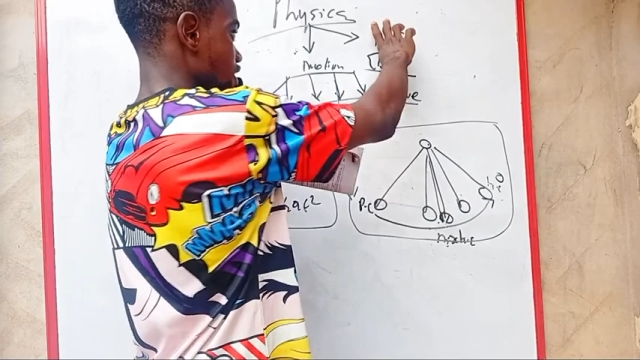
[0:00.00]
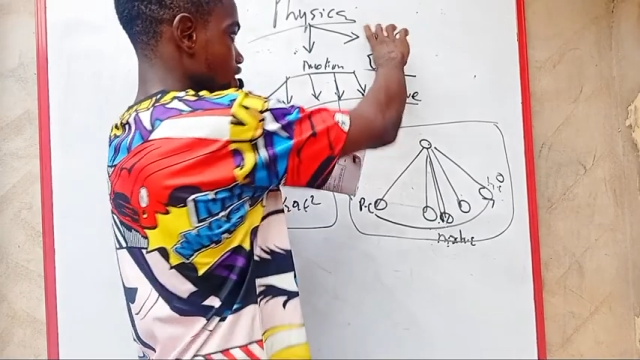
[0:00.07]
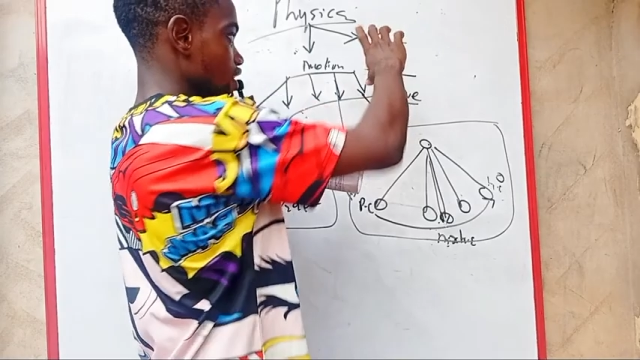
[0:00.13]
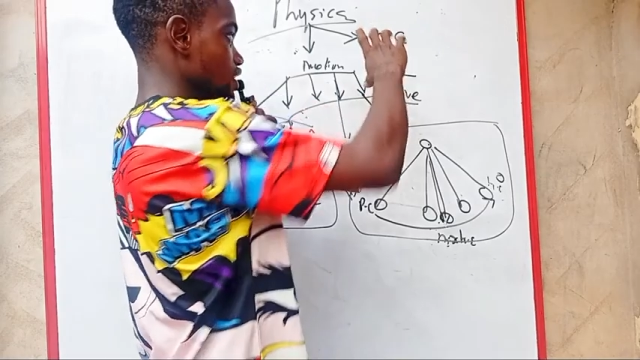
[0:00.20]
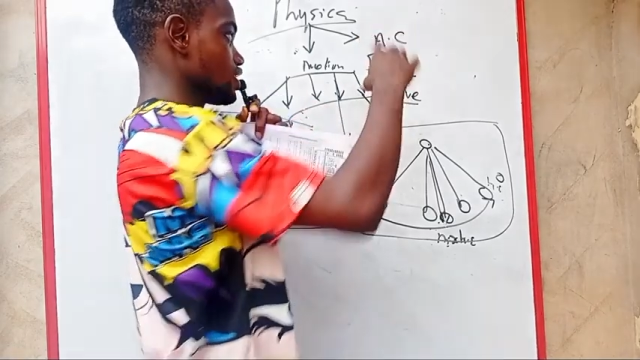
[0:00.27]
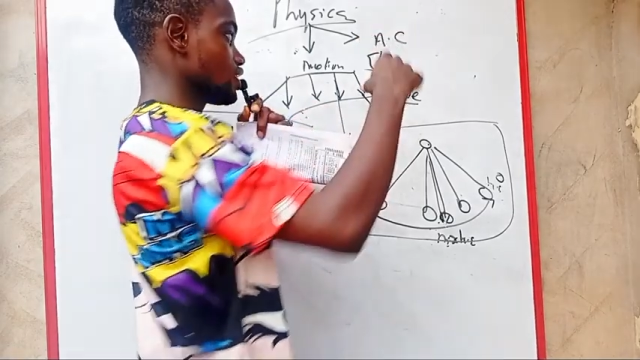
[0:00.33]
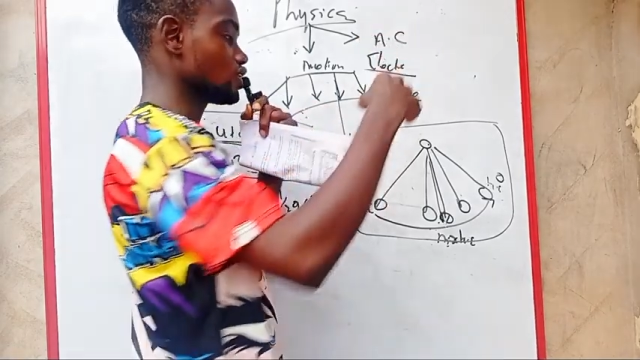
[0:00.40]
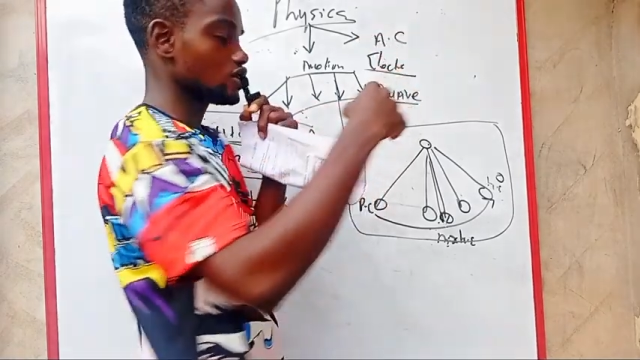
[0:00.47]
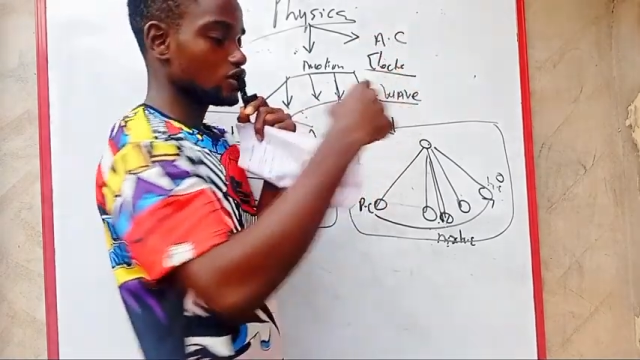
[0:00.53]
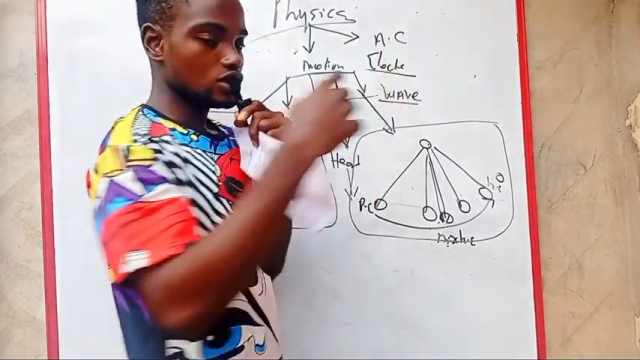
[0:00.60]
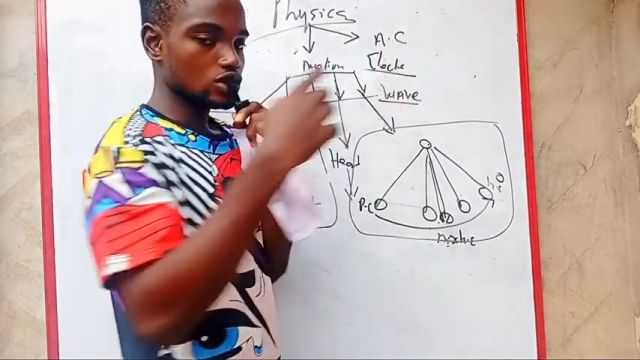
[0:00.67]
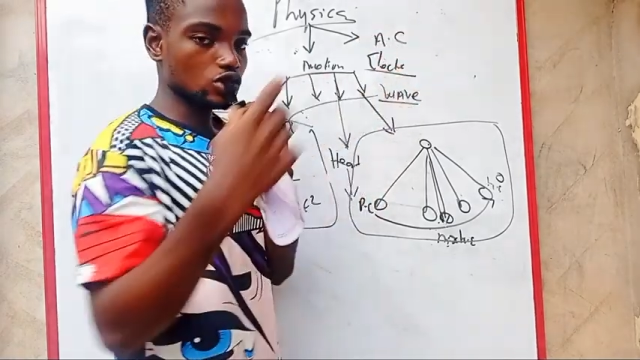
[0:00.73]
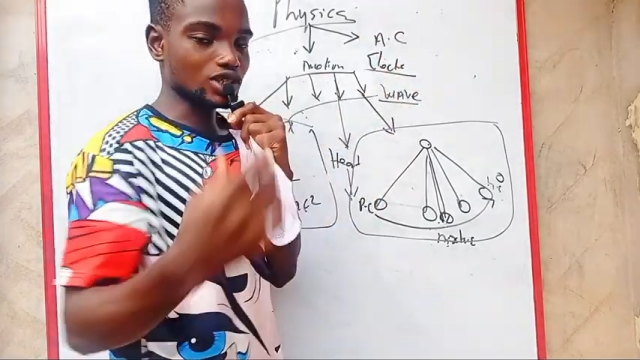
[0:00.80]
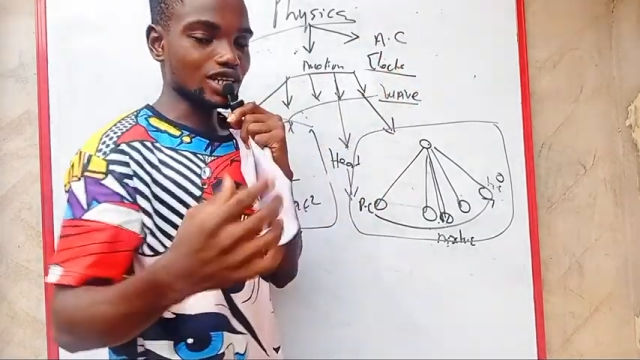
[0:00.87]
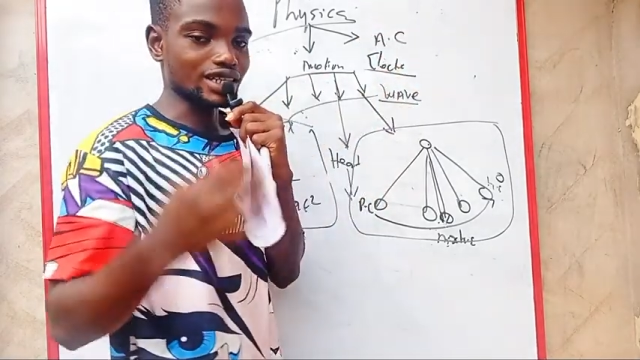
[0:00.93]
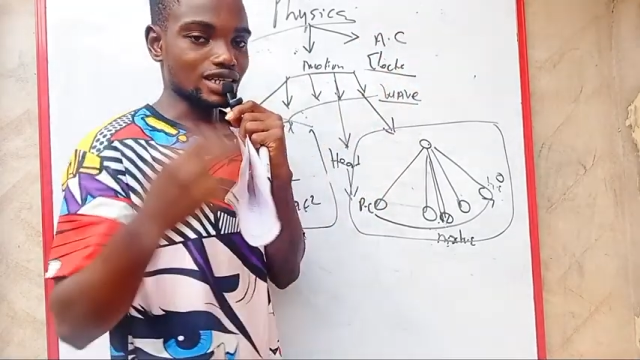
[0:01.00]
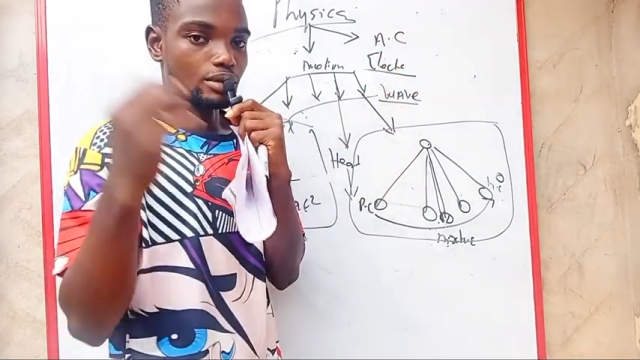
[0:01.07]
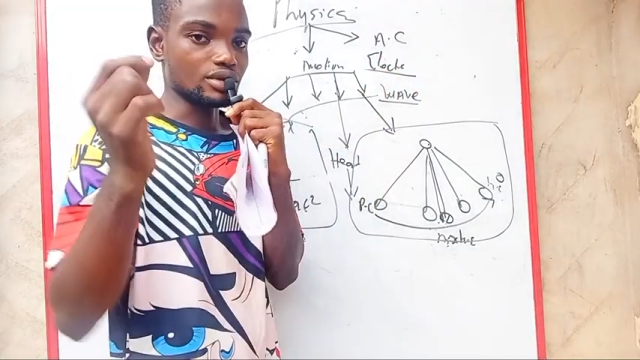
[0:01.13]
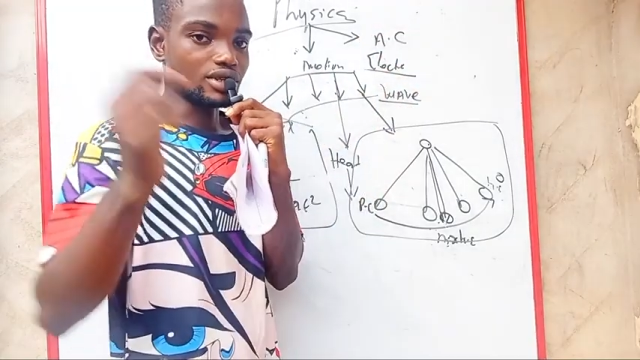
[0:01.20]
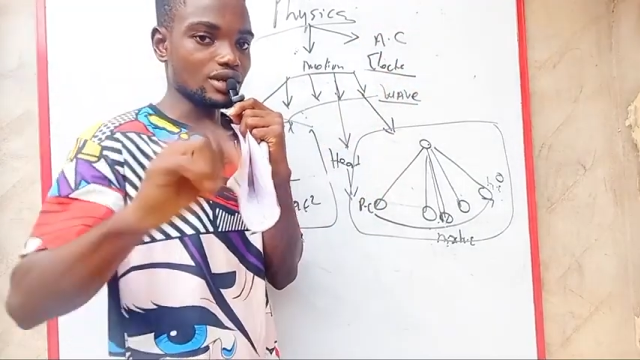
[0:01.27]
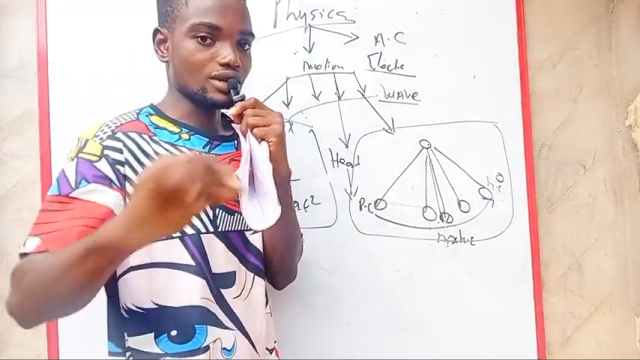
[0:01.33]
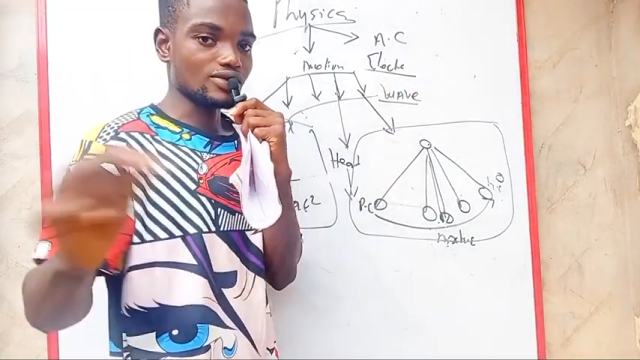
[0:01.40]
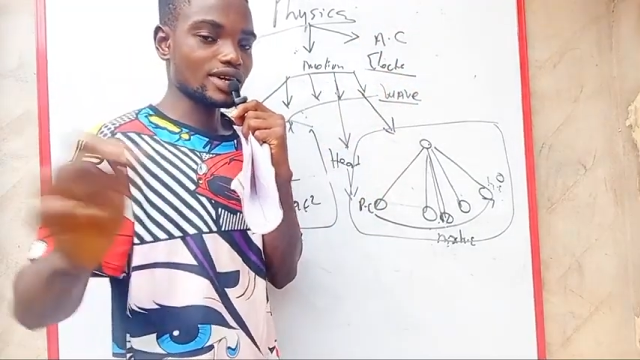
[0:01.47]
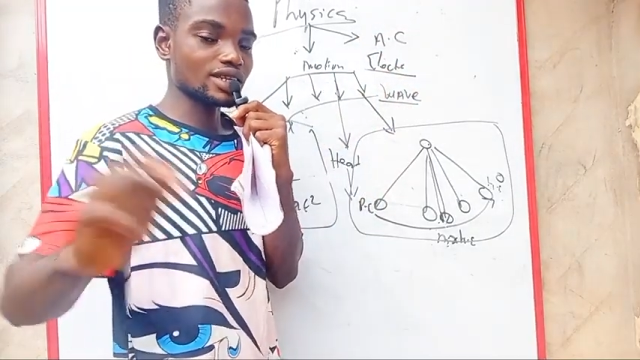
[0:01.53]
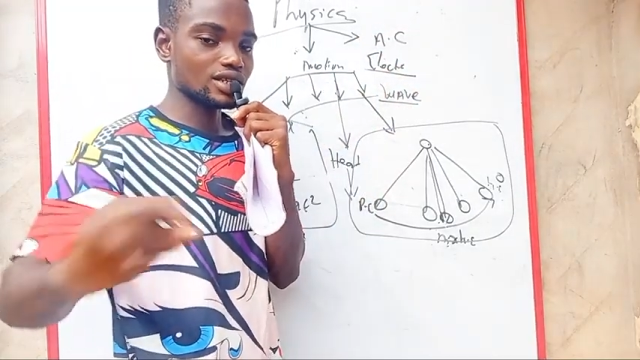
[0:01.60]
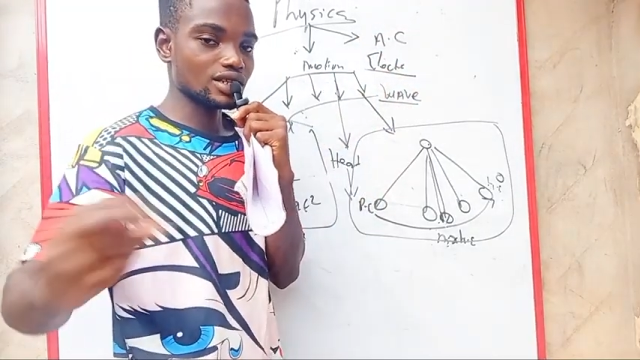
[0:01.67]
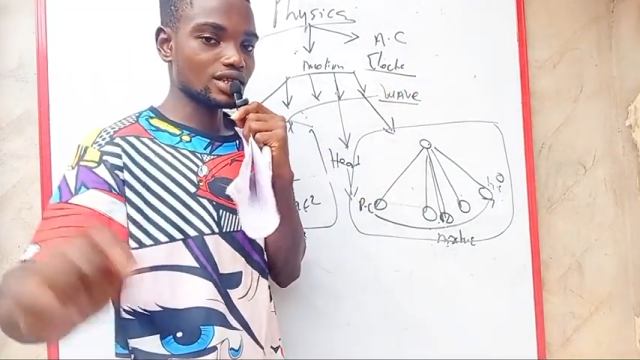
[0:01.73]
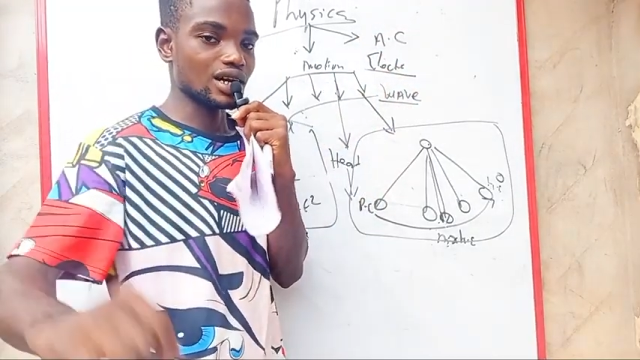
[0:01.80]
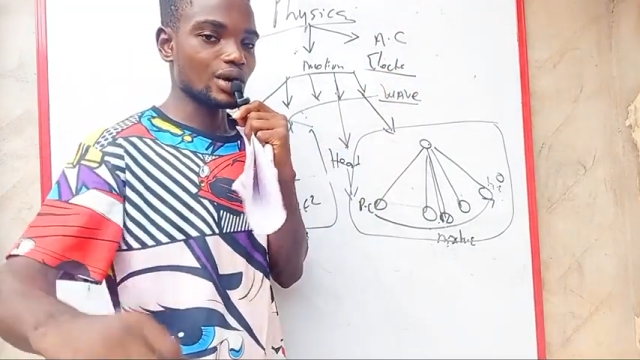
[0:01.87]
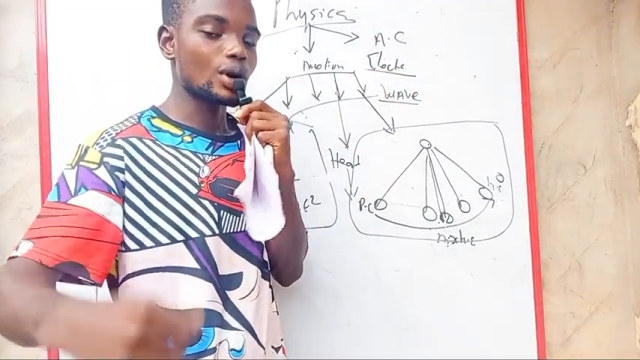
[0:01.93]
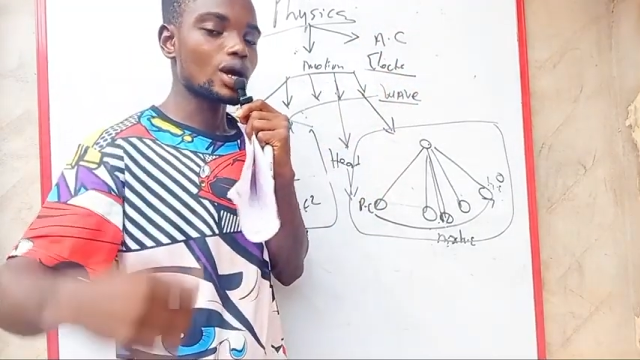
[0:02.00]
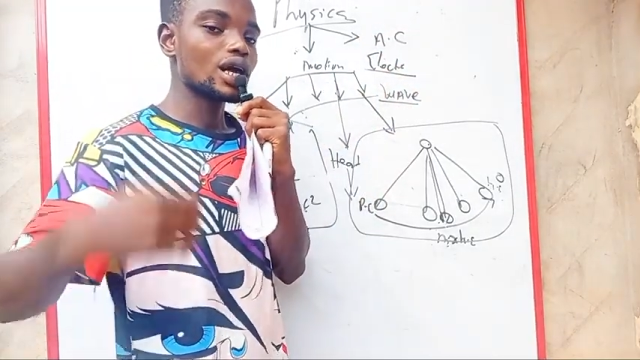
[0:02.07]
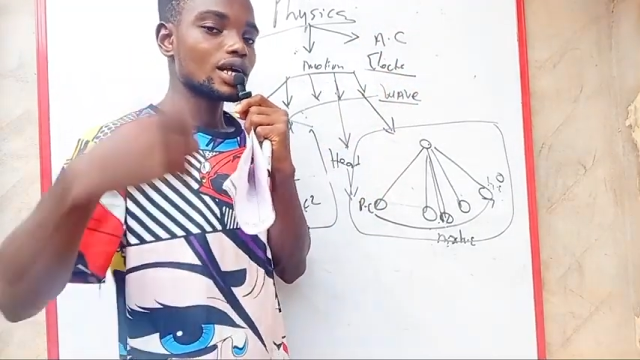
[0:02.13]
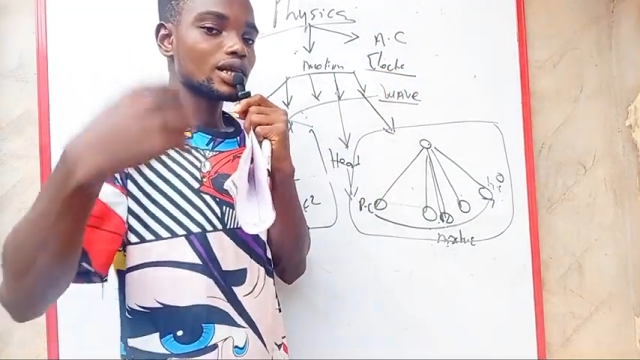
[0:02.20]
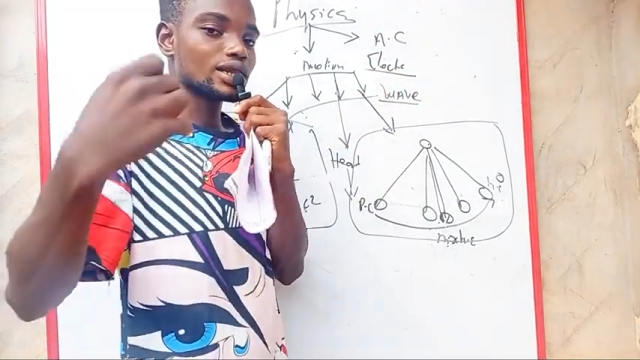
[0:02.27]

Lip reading: very easy. Just as I'm saying, write it down.